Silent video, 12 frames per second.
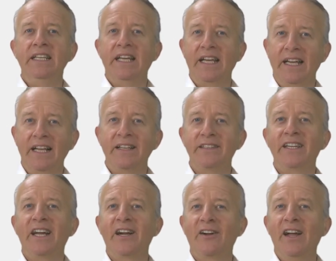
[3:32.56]
Laya
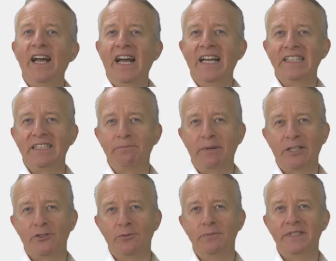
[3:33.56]
Healthcare and
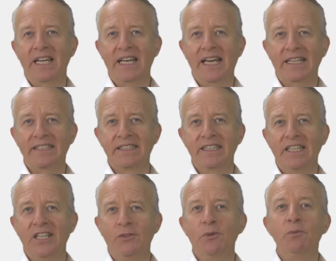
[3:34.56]
Spectrum 10X,
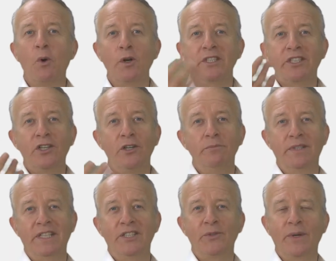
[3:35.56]
with more to come
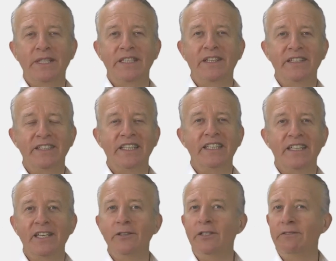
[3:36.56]
in 2019,
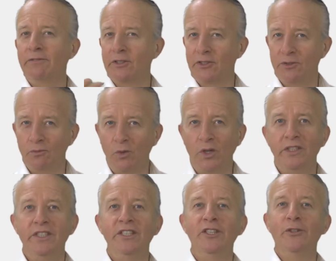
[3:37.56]
including version
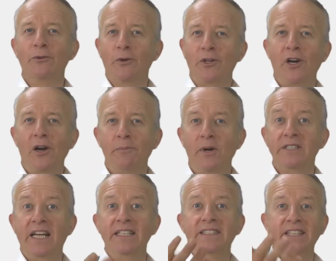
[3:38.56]
1, Euro Car Parks
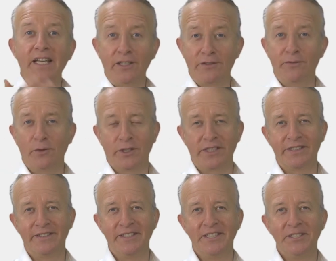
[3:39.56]
and Salesforce.
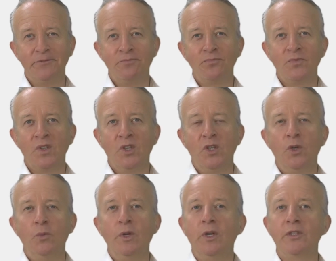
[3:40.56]

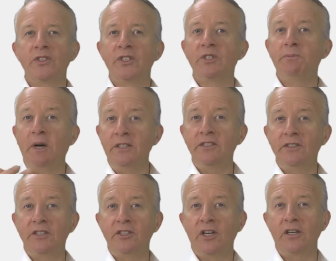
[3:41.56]
We also sponsored
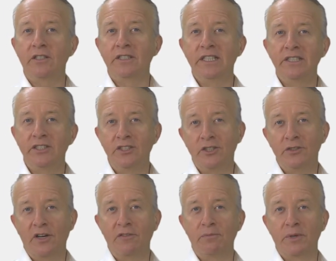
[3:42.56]
the Chartered Institute
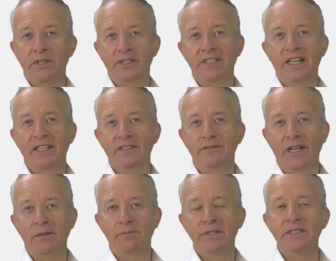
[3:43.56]
of Personnel
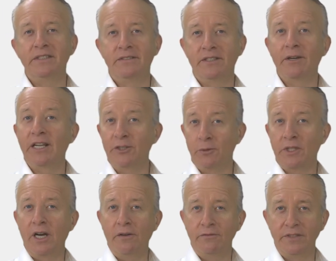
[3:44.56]
Development, their annual
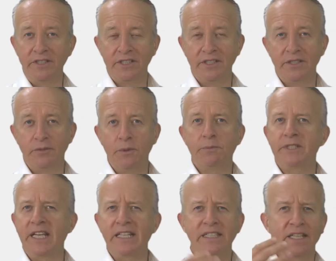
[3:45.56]
conference. We
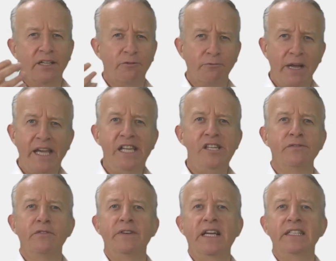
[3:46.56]
presented at a range of
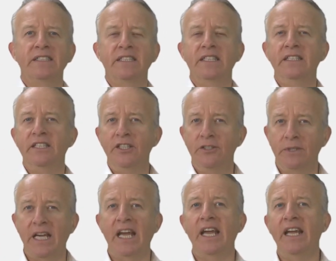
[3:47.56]
events in the
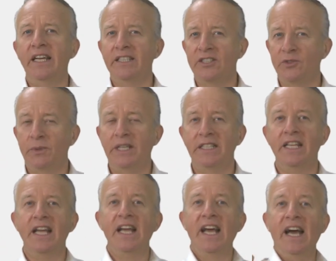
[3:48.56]
UK, in Sweden
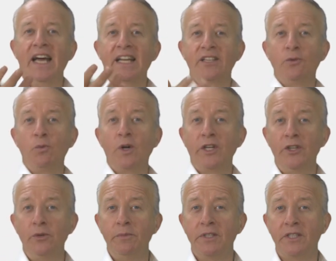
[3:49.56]
and at the
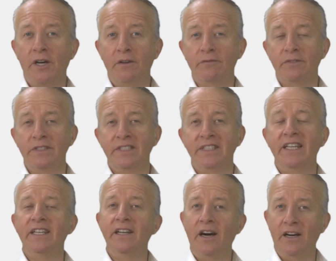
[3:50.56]
WorkHuman conference
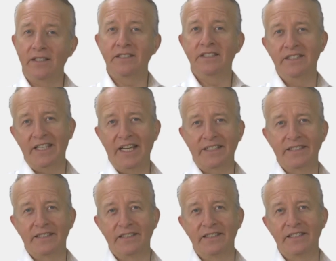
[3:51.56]
in Austin,
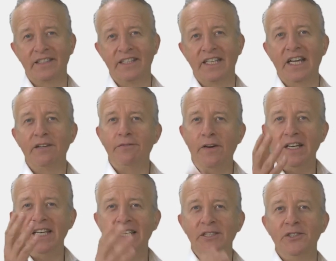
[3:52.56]
Texas. And
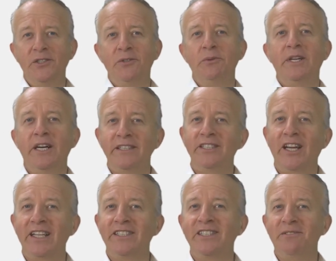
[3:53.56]
finally, we got the
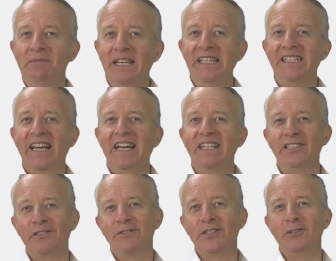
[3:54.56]
chance to meet and
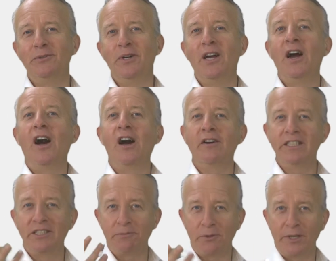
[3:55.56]
interview our
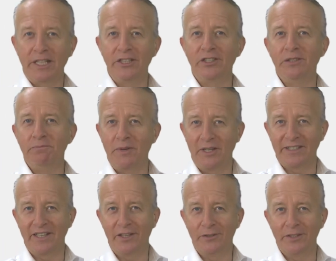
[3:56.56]
inspiration in
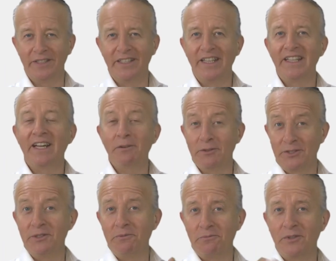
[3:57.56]
Barcelona. That
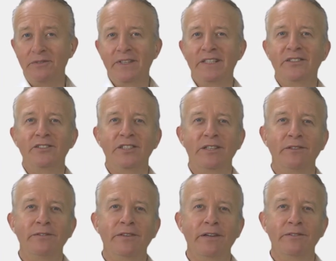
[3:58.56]
was Professor Jeffrey
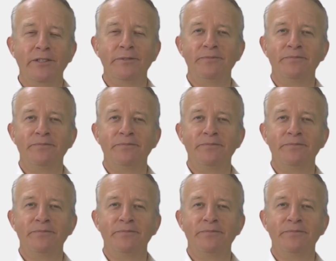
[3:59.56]
Pfeffer.